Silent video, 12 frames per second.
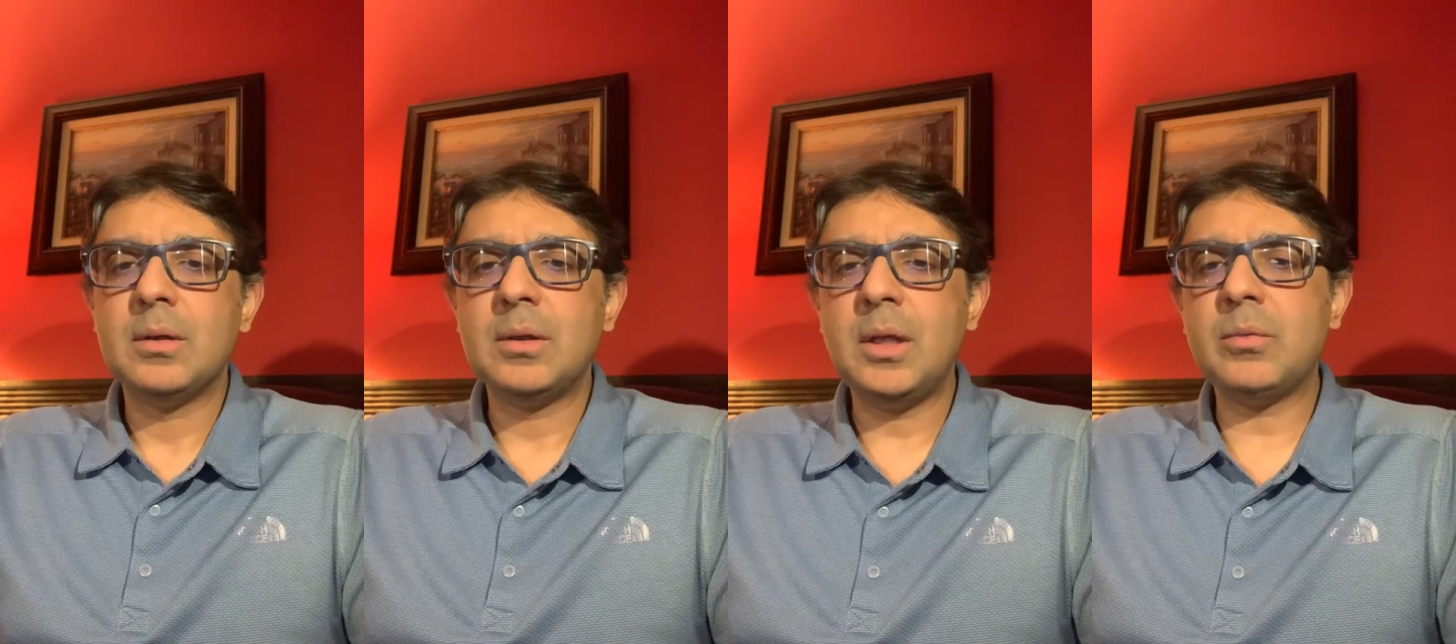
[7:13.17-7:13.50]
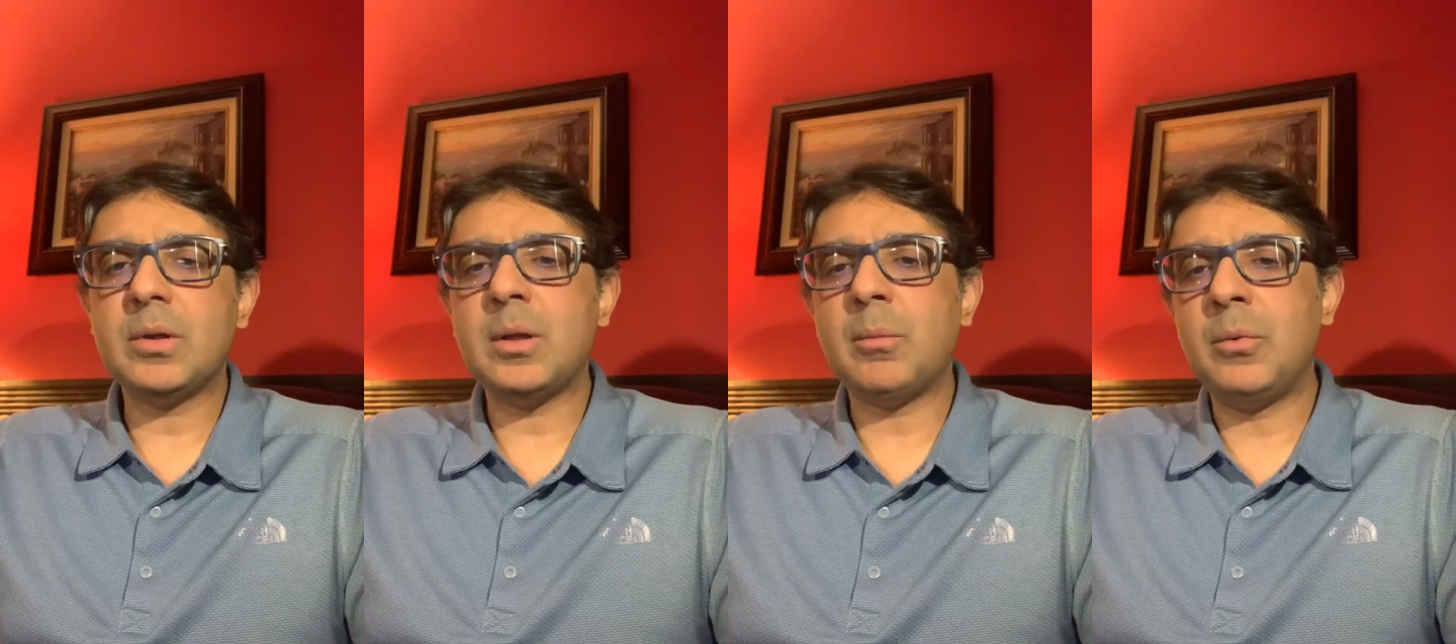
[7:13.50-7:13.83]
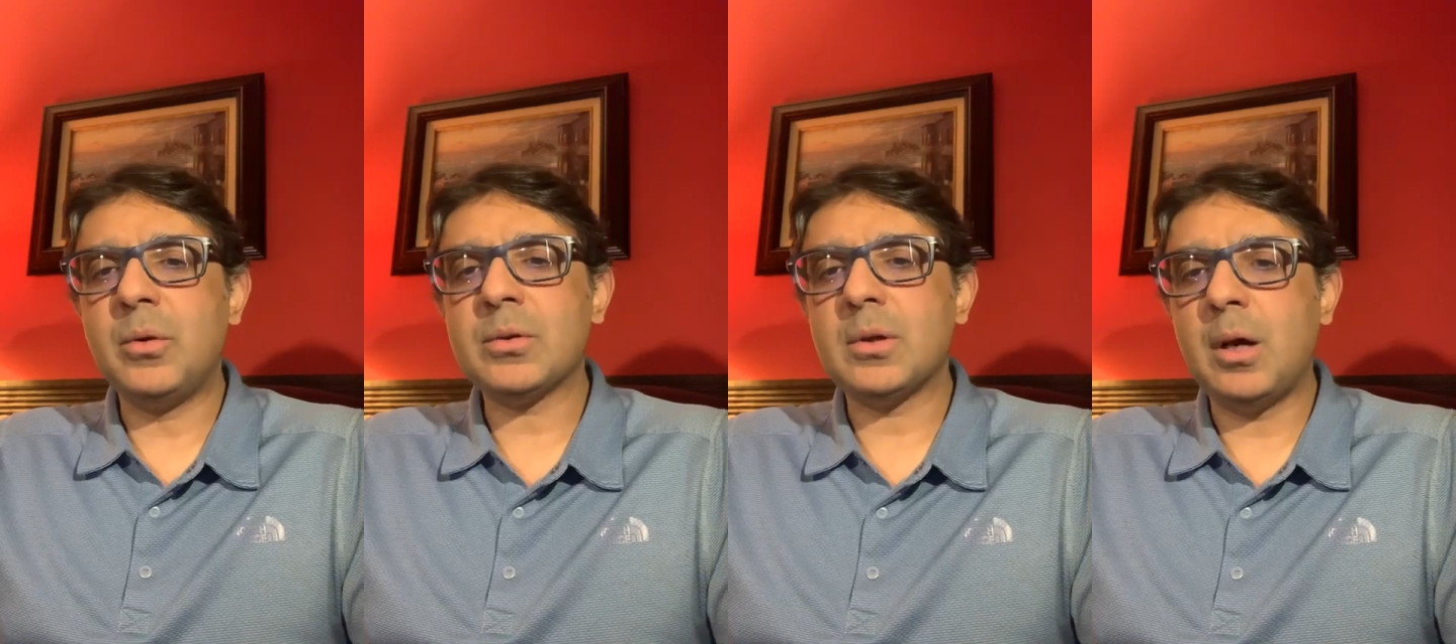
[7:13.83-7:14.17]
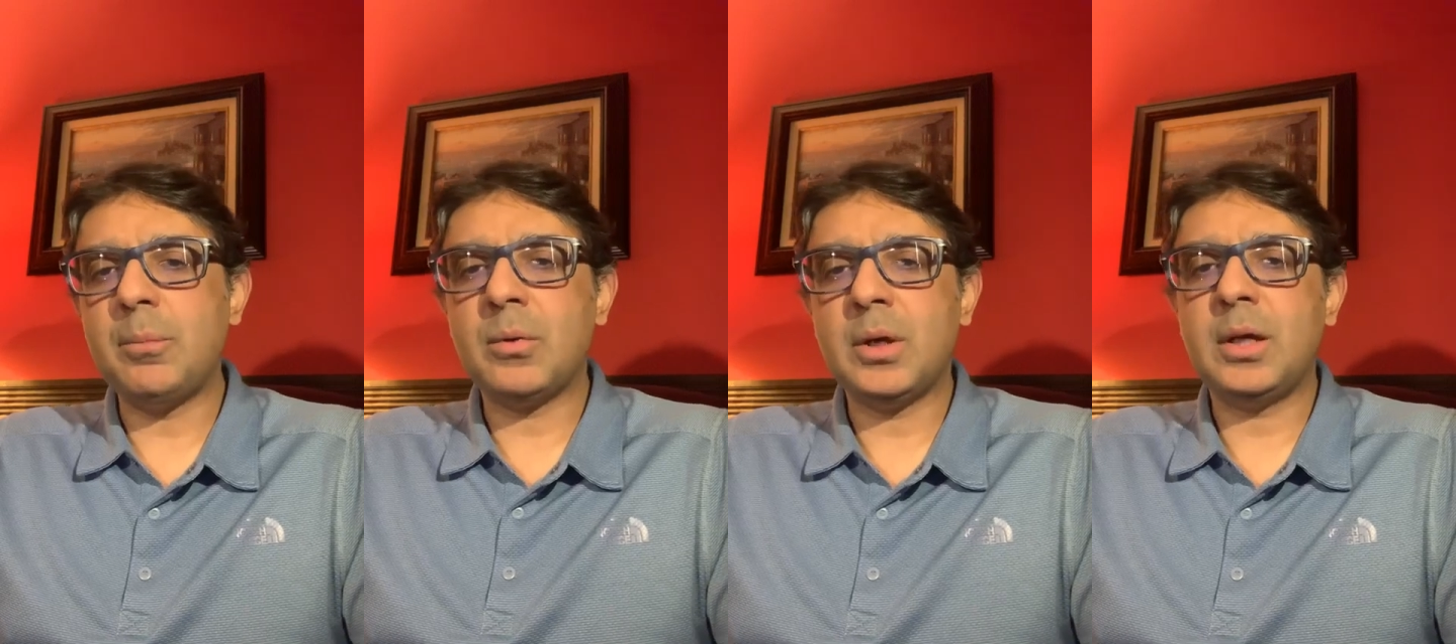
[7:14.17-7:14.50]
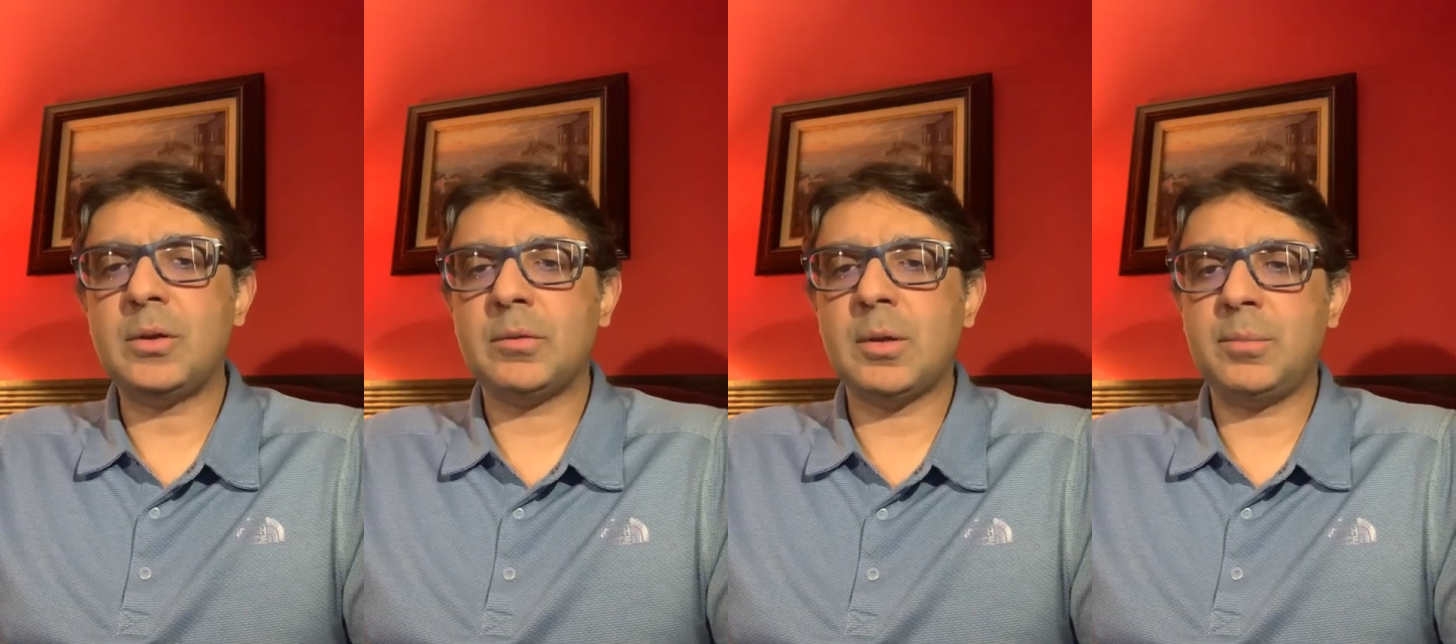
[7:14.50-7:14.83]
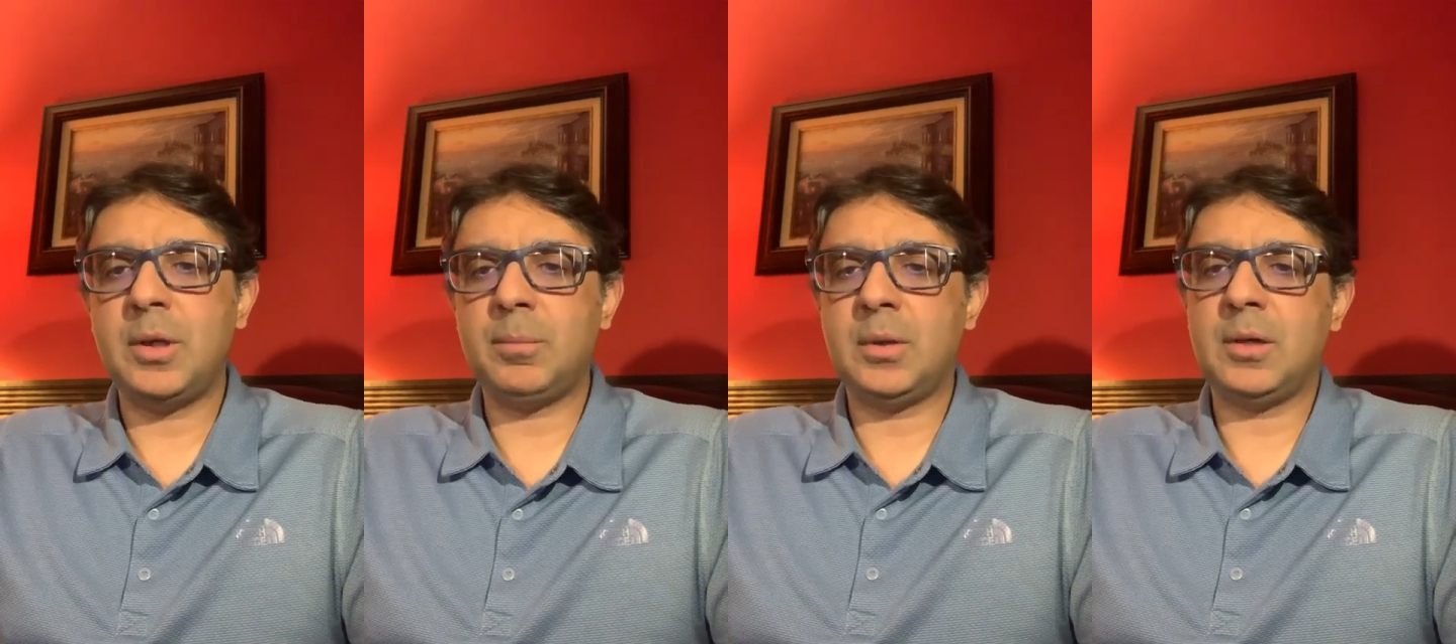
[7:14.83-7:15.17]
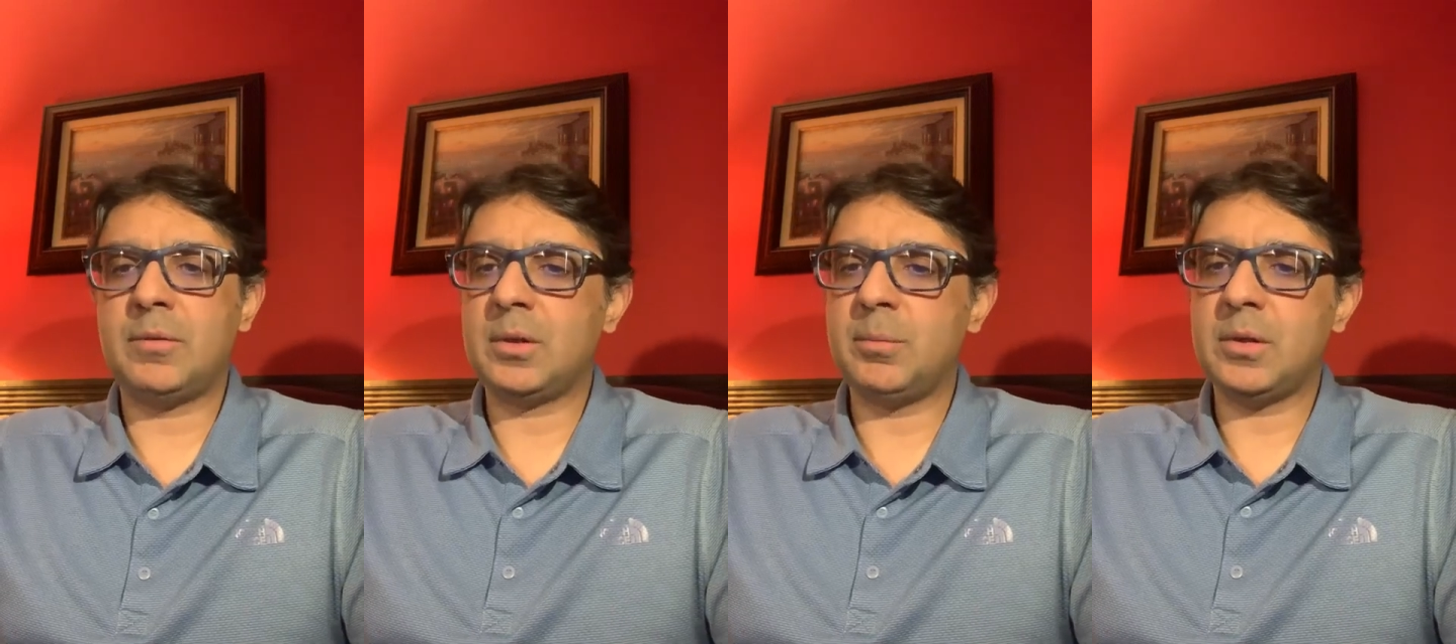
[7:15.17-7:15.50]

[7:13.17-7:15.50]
These were the most upright of the people after